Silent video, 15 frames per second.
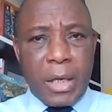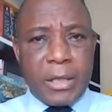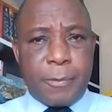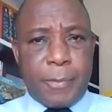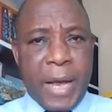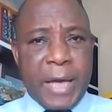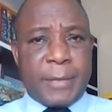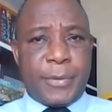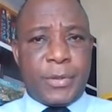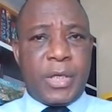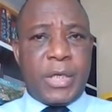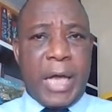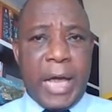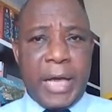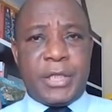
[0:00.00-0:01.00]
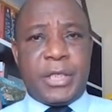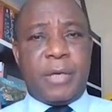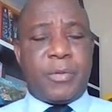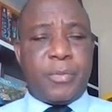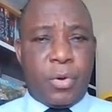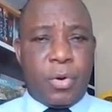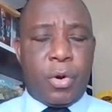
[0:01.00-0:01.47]
space between
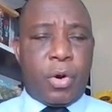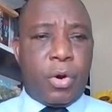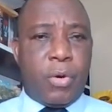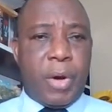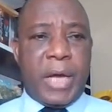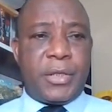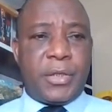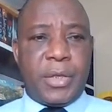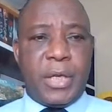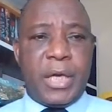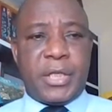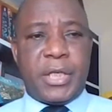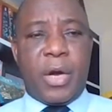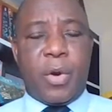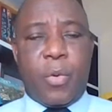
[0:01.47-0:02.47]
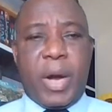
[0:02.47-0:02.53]
Egypt, Morocco, and Tunisia.